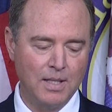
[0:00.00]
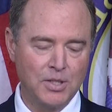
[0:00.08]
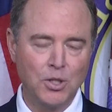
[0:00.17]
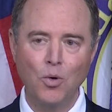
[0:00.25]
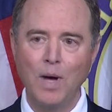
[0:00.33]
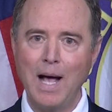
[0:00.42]

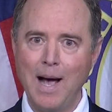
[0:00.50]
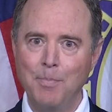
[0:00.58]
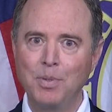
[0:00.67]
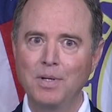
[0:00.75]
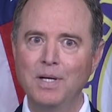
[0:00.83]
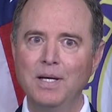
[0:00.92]
so
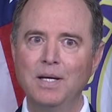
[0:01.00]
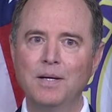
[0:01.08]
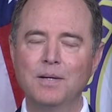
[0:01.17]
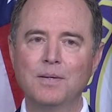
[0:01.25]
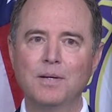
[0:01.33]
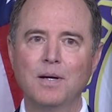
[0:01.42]
aptly
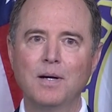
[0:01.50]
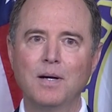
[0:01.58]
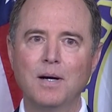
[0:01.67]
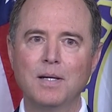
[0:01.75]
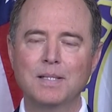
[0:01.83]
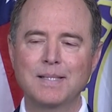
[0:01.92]

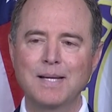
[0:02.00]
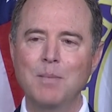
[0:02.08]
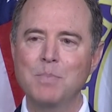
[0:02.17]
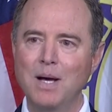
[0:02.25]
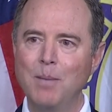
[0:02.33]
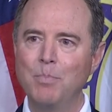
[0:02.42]

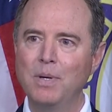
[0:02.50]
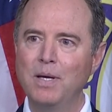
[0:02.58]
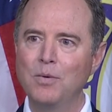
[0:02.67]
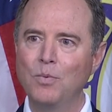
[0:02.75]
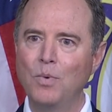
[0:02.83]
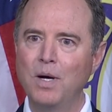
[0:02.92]
summed up
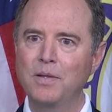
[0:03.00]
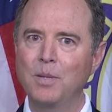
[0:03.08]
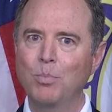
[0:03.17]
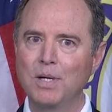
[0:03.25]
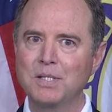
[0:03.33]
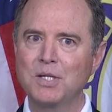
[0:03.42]
in what the
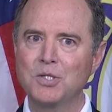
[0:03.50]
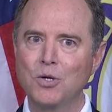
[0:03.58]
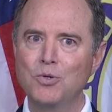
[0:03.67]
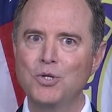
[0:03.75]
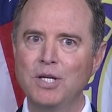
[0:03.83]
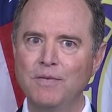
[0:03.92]
president's
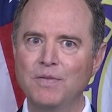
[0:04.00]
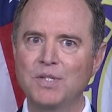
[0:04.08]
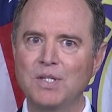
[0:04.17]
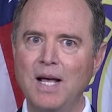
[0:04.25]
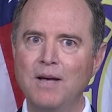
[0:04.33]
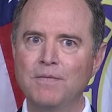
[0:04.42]
own chief of
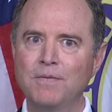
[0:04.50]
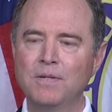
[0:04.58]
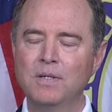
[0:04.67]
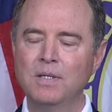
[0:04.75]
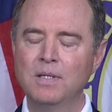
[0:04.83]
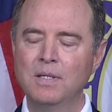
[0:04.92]
staff
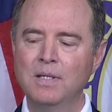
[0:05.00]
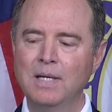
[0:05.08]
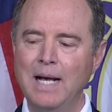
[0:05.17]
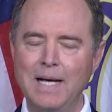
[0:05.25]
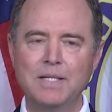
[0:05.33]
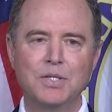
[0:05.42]

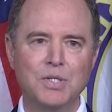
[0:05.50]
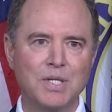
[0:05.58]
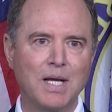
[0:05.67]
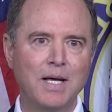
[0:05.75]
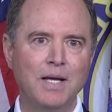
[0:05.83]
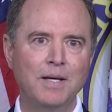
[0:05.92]
had to
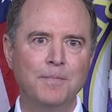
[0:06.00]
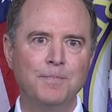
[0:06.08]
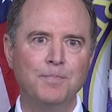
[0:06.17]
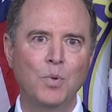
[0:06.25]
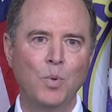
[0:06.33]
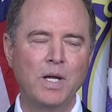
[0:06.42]
say
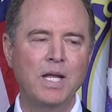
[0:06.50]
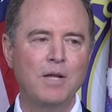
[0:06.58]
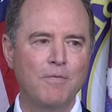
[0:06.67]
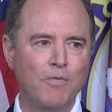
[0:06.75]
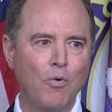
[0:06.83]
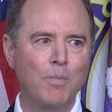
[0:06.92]
when he
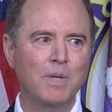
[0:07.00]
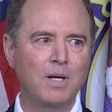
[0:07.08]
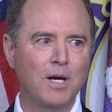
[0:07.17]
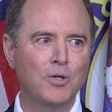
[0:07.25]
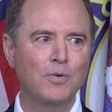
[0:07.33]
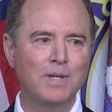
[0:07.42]
informed the
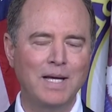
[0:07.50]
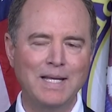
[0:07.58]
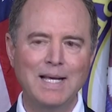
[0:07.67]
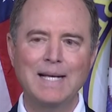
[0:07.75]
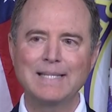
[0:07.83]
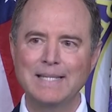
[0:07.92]
country that,
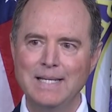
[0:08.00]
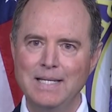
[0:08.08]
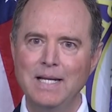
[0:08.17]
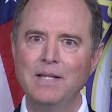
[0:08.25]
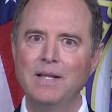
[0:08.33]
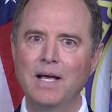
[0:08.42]
yes,
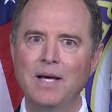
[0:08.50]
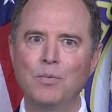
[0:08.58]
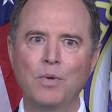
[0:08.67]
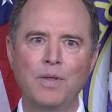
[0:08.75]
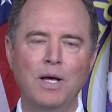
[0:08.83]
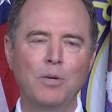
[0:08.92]
indeed, they had
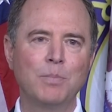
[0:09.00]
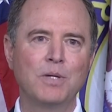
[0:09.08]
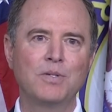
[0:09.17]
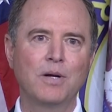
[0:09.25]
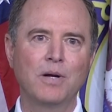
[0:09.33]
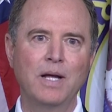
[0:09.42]
withheld
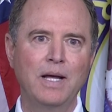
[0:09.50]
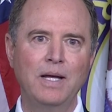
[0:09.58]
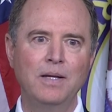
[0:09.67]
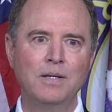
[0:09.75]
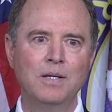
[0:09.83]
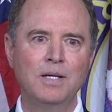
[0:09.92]
military
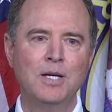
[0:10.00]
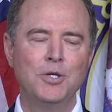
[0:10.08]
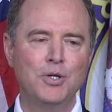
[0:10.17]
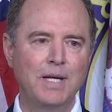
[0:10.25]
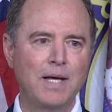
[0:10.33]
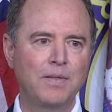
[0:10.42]
aid
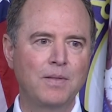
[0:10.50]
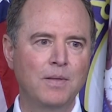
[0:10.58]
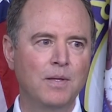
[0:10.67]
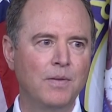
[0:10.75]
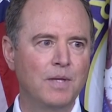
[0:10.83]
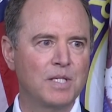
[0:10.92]
to get
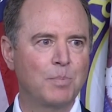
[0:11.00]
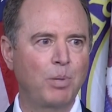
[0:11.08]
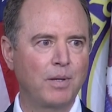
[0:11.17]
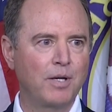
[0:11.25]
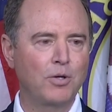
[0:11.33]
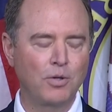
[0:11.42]
this
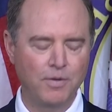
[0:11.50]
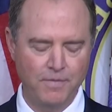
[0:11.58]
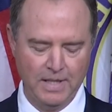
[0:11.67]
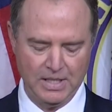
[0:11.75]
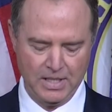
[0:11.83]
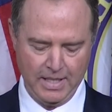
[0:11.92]
political
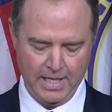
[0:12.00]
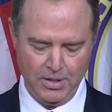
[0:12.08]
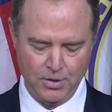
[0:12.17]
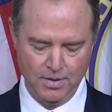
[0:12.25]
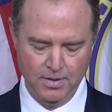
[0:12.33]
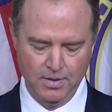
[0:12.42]

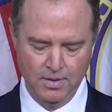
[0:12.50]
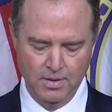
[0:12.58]
investigation.